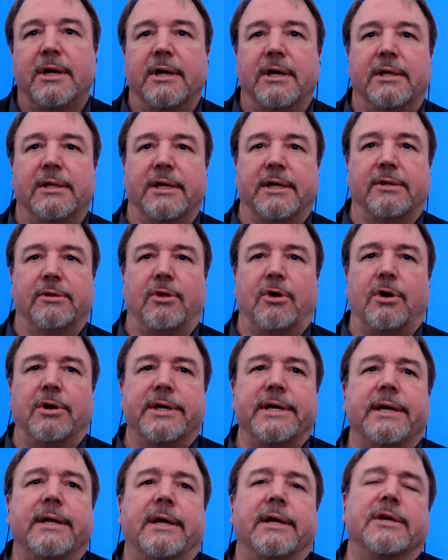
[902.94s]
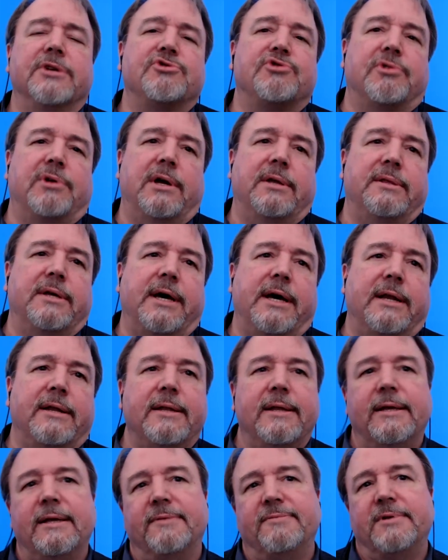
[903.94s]
Click log in. I can try that.
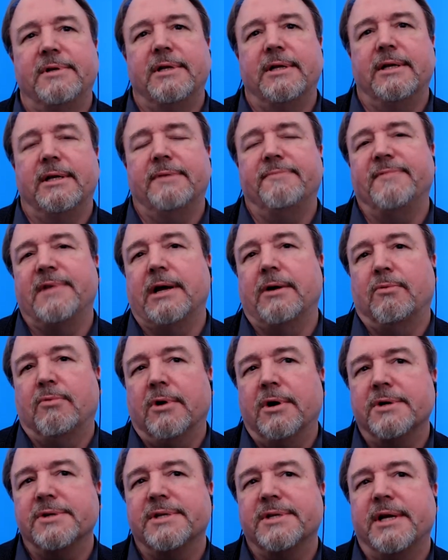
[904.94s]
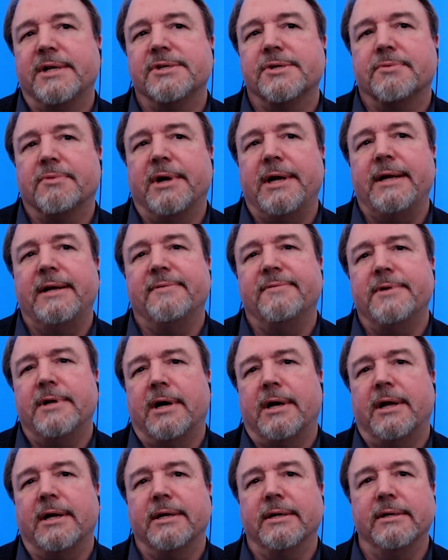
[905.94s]
If that works, that's great. If
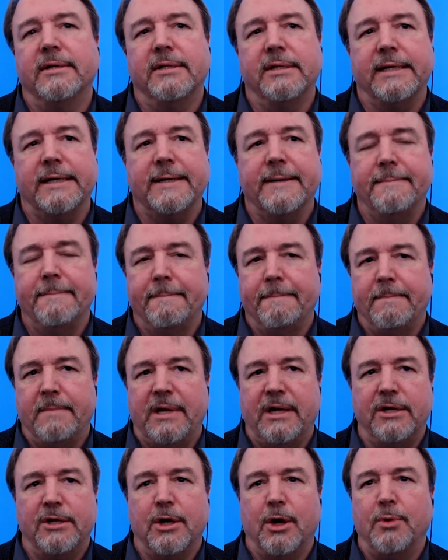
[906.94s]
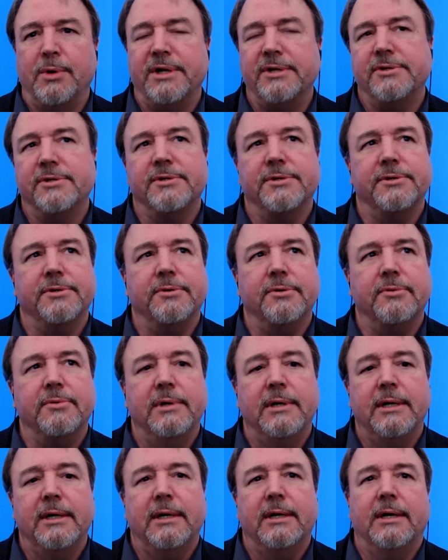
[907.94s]
not, I can click and go into
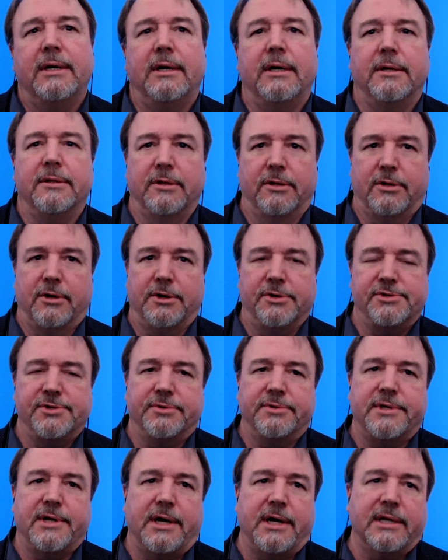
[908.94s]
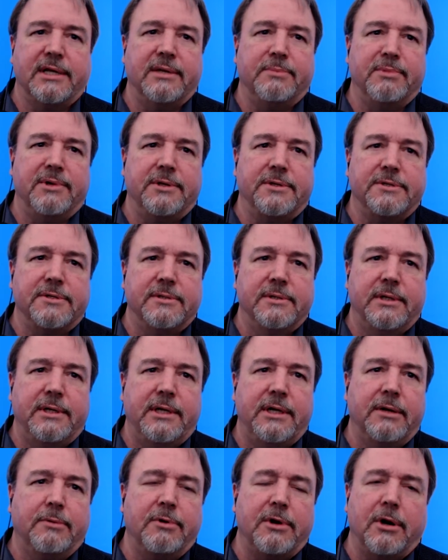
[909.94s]
the larger documents.
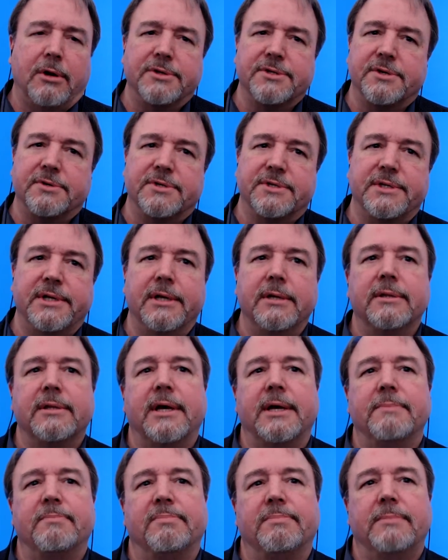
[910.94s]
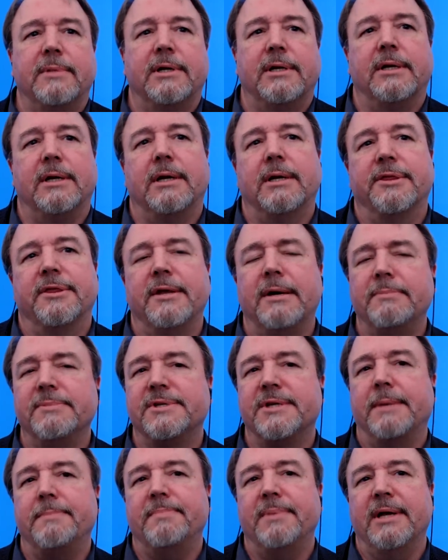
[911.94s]
Here we're also seeing that thumbs
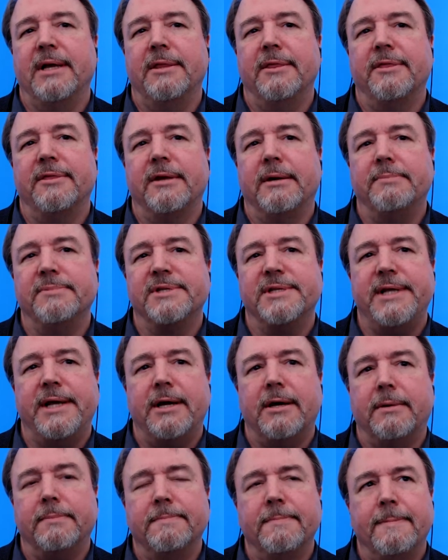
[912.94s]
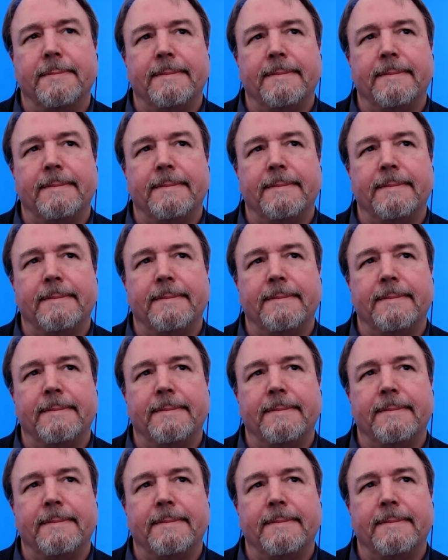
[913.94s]
up and thumbs down